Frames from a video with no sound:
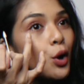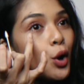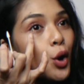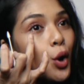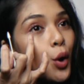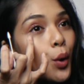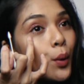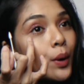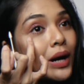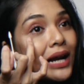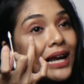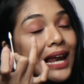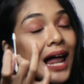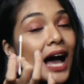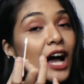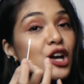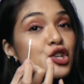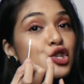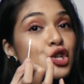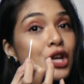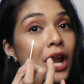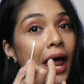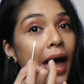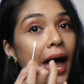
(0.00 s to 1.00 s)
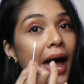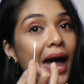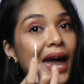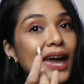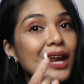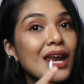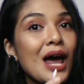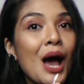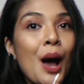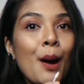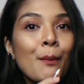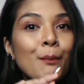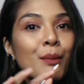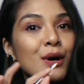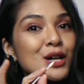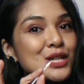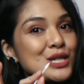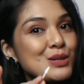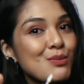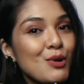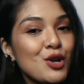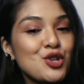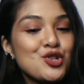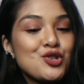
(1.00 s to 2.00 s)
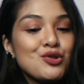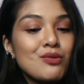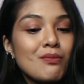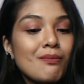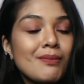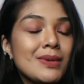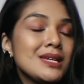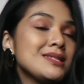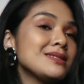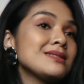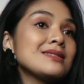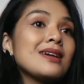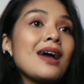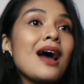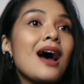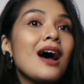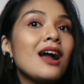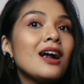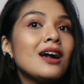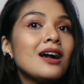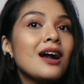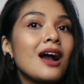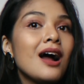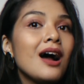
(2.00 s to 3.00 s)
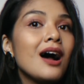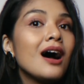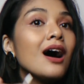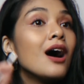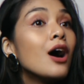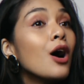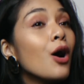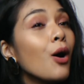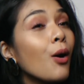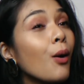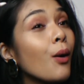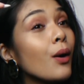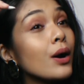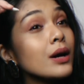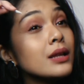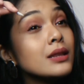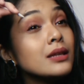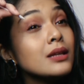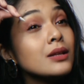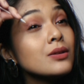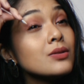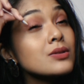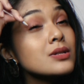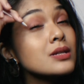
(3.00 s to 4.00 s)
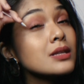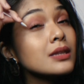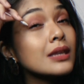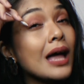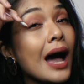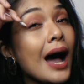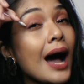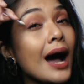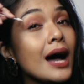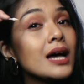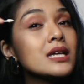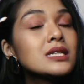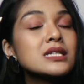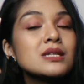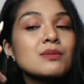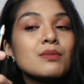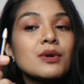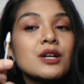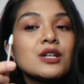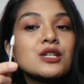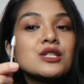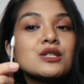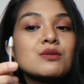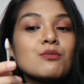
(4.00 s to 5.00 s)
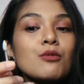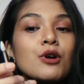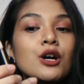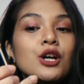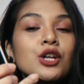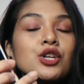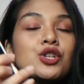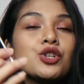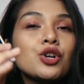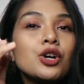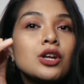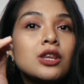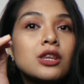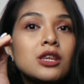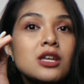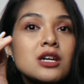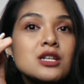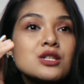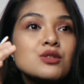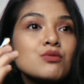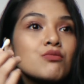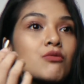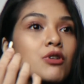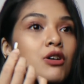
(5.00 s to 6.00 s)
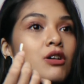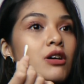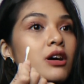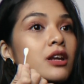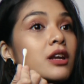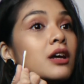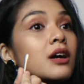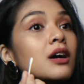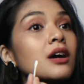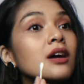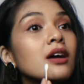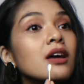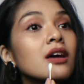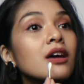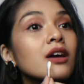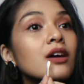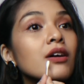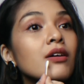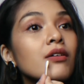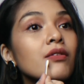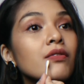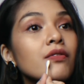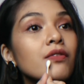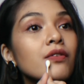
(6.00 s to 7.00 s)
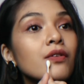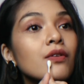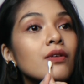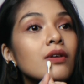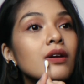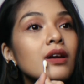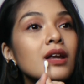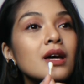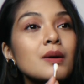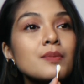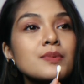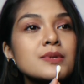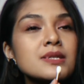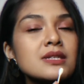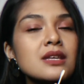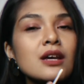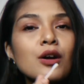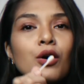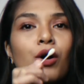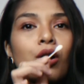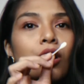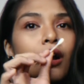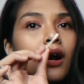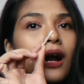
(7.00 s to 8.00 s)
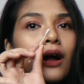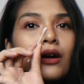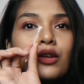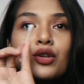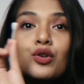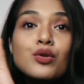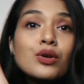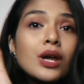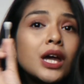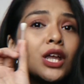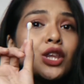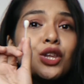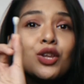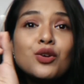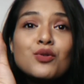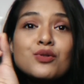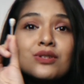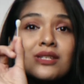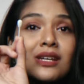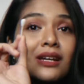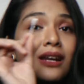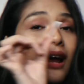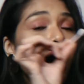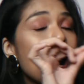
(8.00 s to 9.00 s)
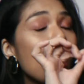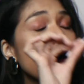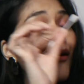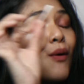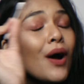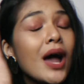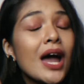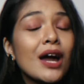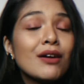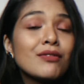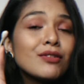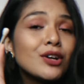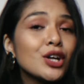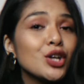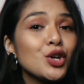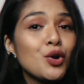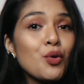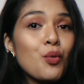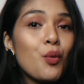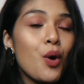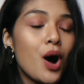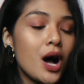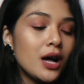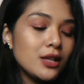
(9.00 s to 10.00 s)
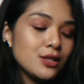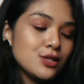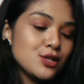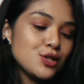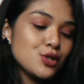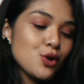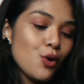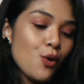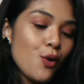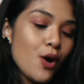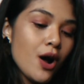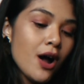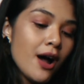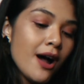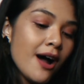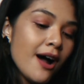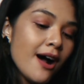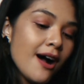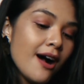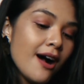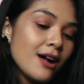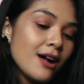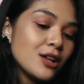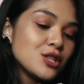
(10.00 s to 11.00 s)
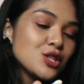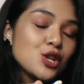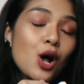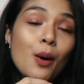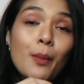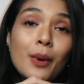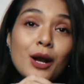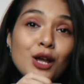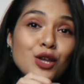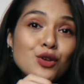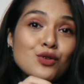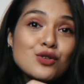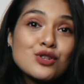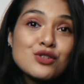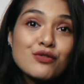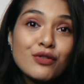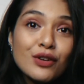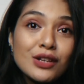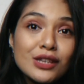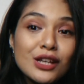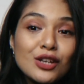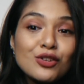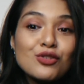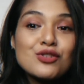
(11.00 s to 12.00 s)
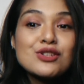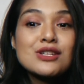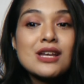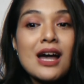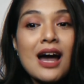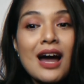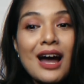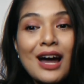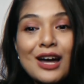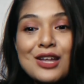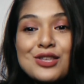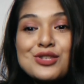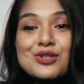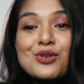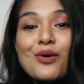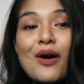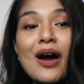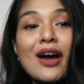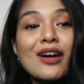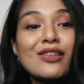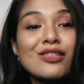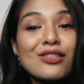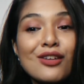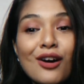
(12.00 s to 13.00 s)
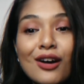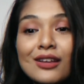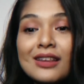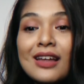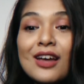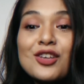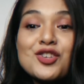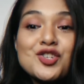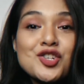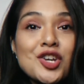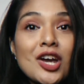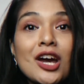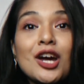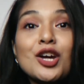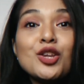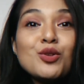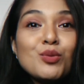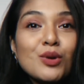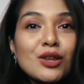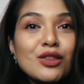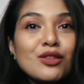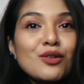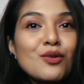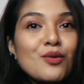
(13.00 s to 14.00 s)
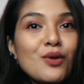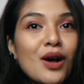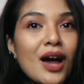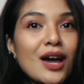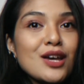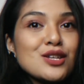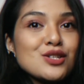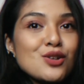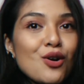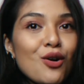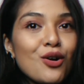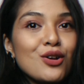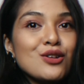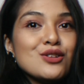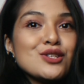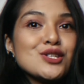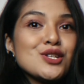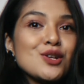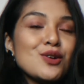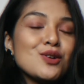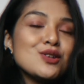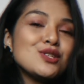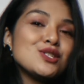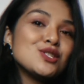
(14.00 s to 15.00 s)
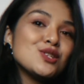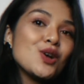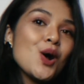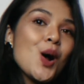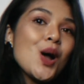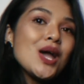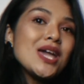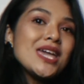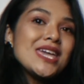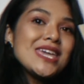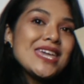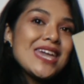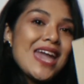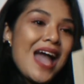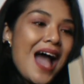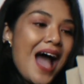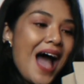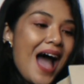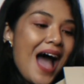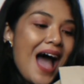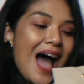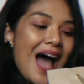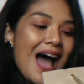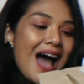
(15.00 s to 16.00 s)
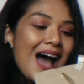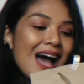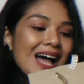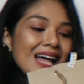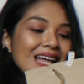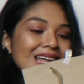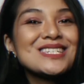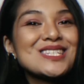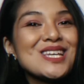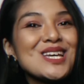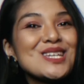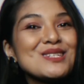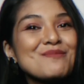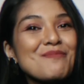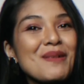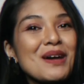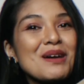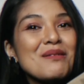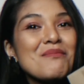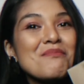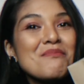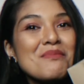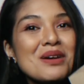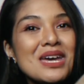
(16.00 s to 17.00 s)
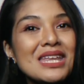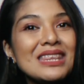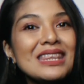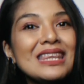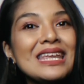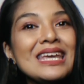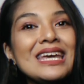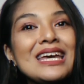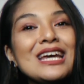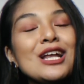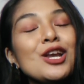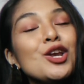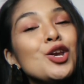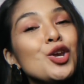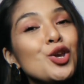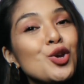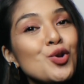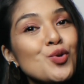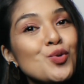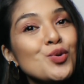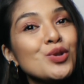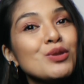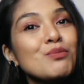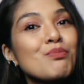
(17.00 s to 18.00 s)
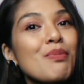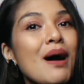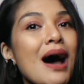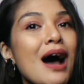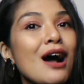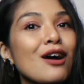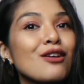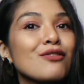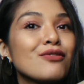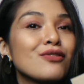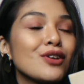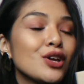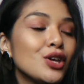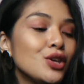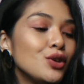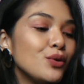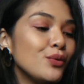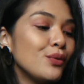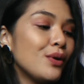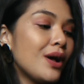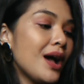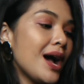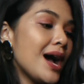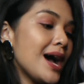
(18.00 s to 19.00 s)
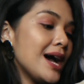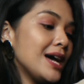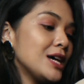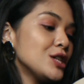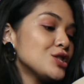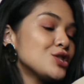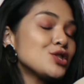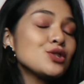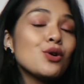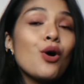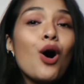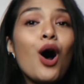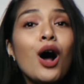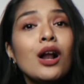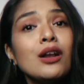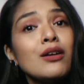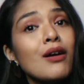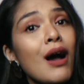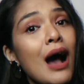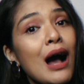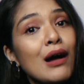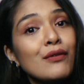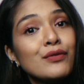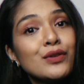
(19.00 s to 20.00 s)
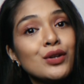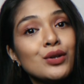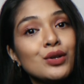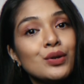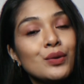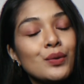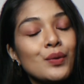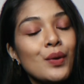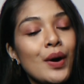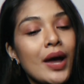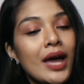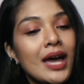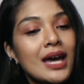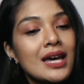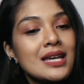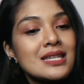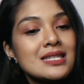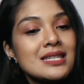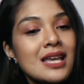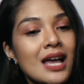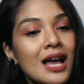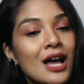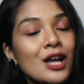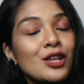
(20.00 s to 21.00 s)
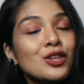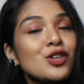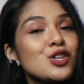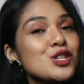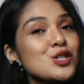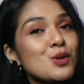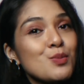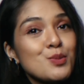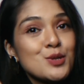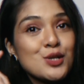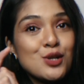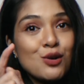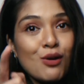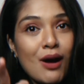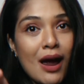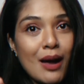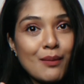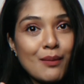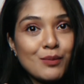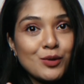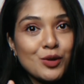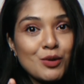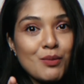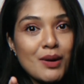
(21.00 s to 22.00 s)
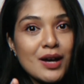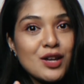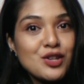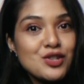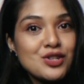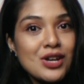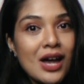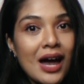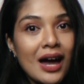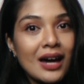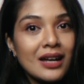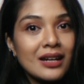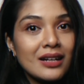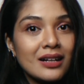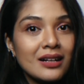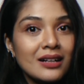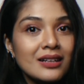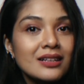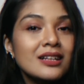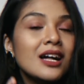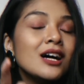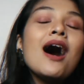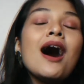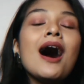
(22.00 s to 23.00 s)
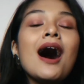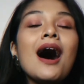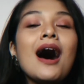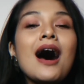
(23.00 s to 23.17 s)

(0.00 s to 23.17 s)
lower lash line, mag-smudge yung mascara, or dito sa taas, mag-smudge, or this one, if yung lipstick, or you can use it however you want. So, sobrang useful nito sa akin. So, I thought I'd share it with you guys also. So, yeah! This is my mini loot bag for you guys. So, all you have to do is to subscribe to my channel.